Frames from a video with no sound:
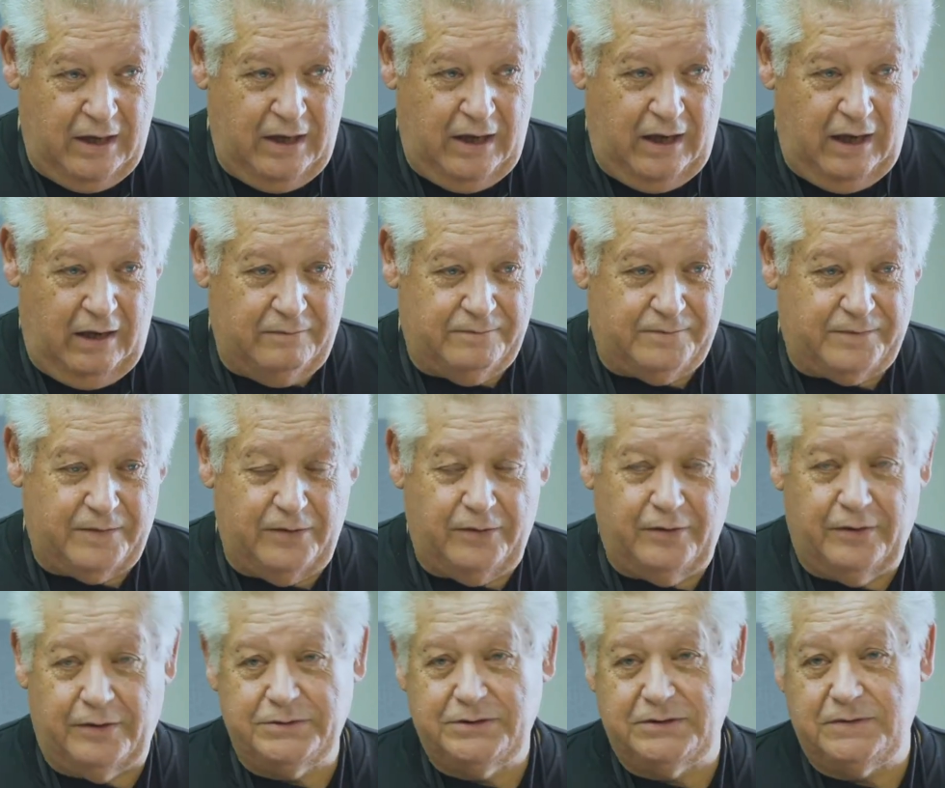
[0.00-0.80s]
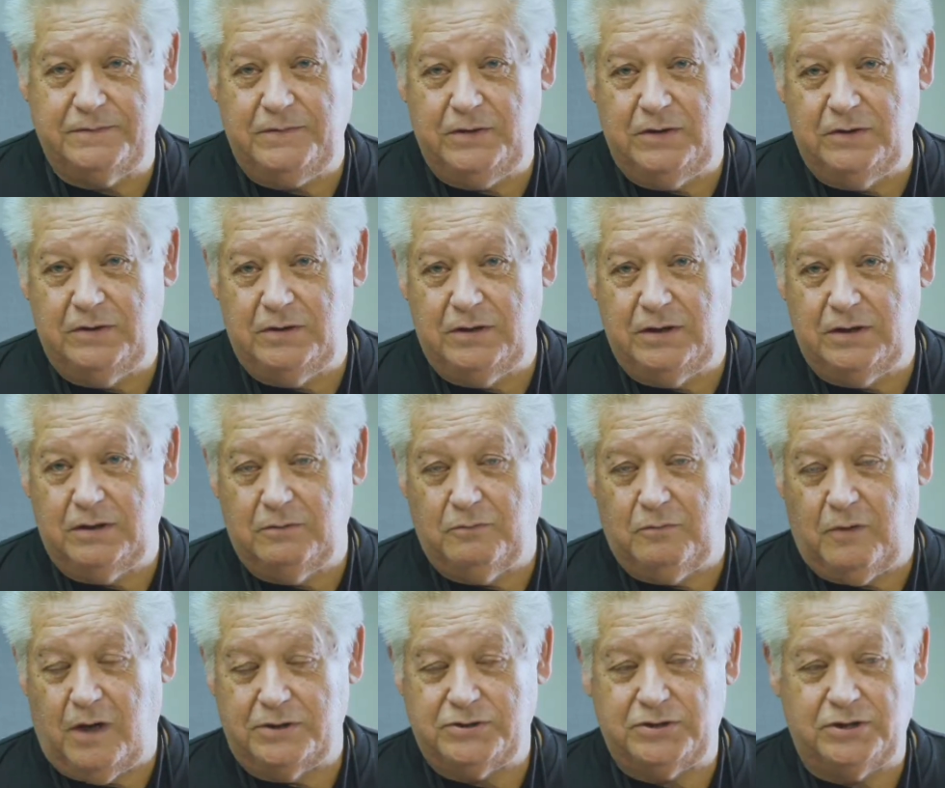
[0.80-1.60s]
And for those of you that are
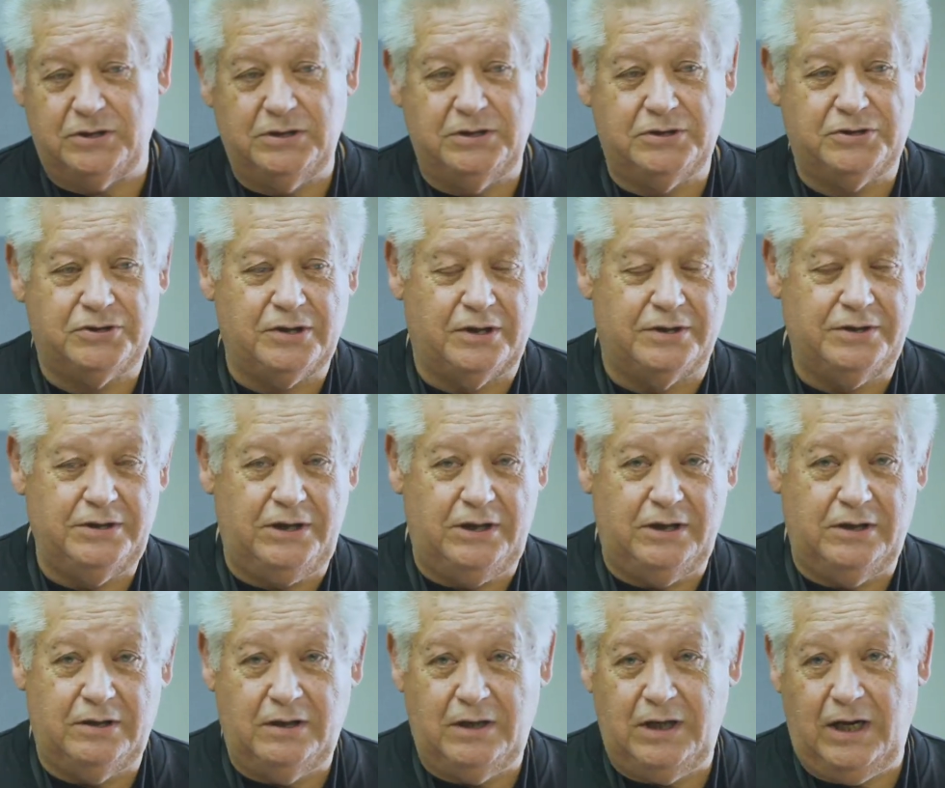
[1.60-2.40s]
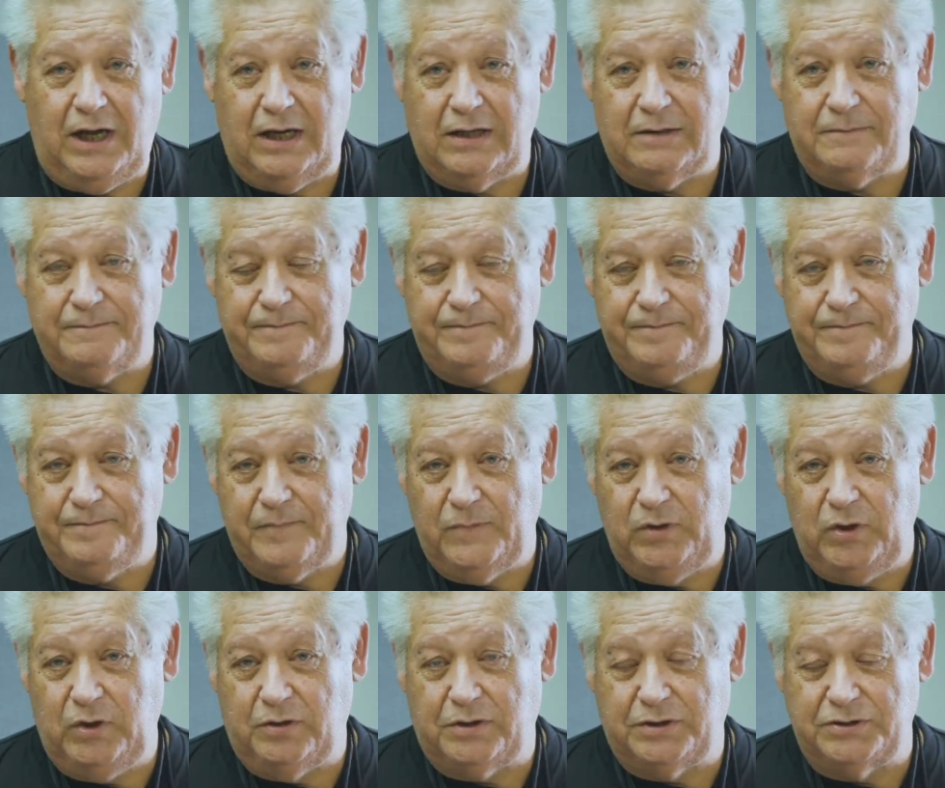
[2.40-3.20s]
watching this on the internet,
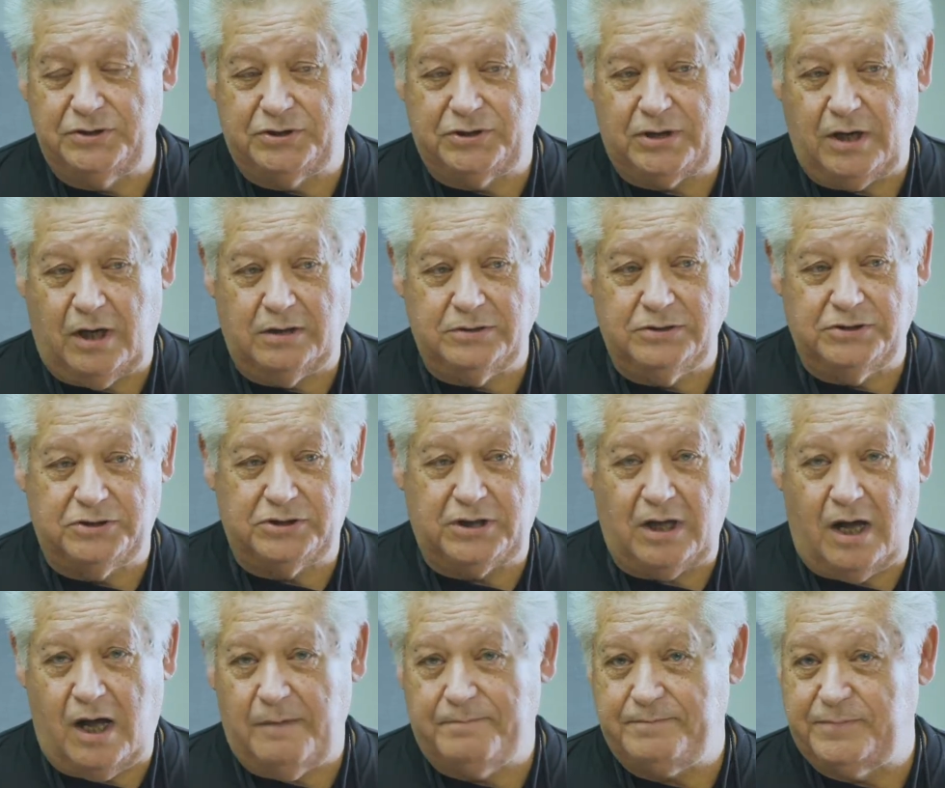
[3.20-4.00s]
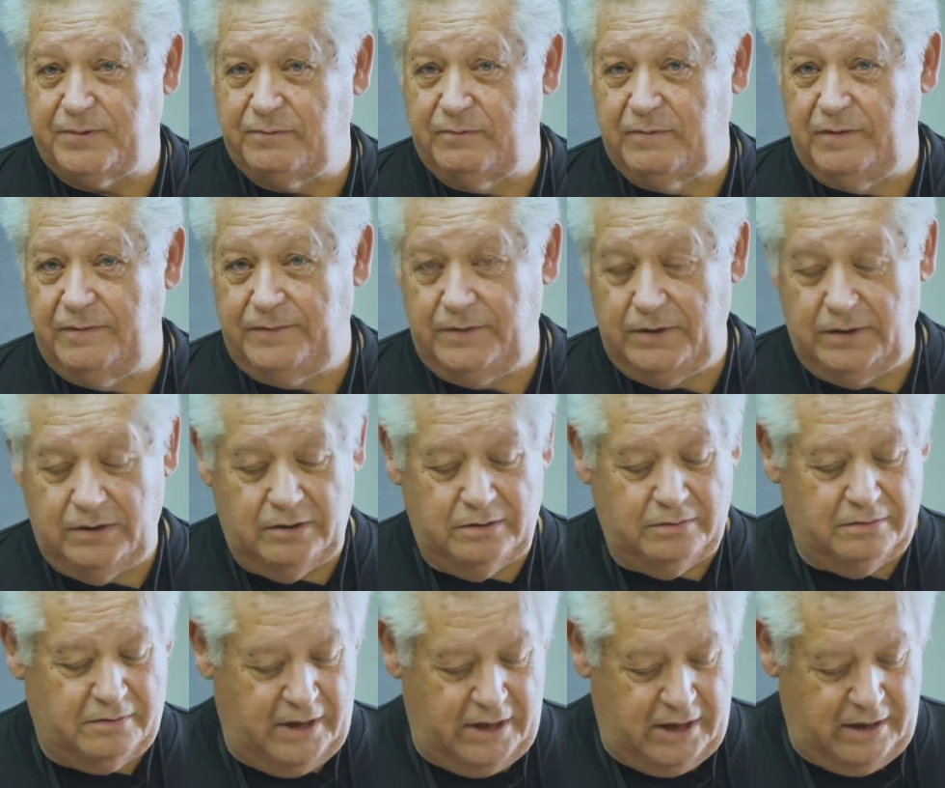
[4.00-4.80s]
you can start and stop and
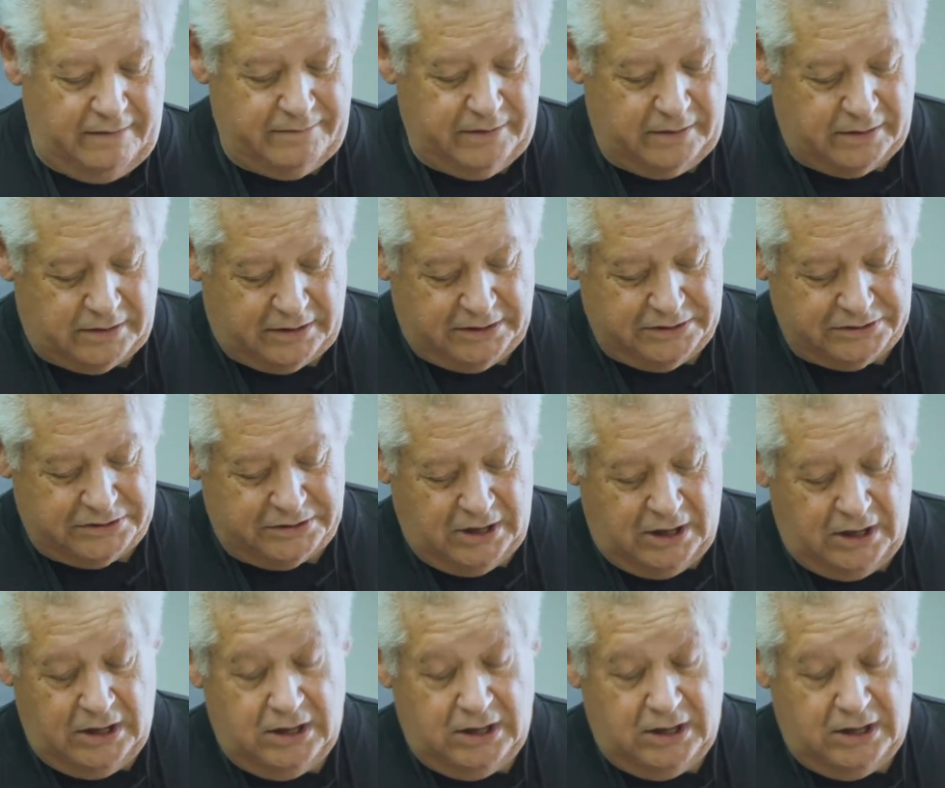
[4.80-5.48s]
review whatever, because